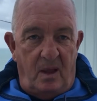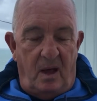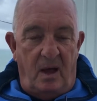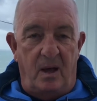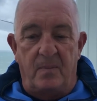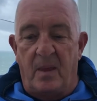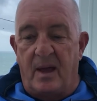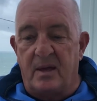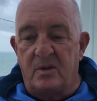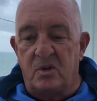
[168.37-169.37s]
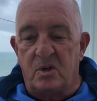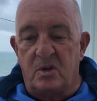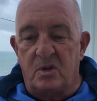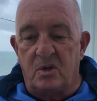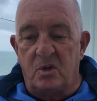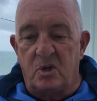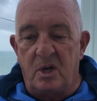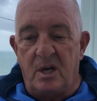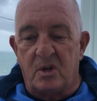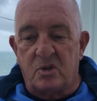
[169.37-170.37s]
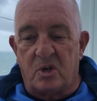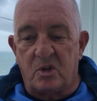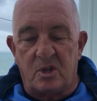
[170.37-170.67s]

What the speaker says: and she has just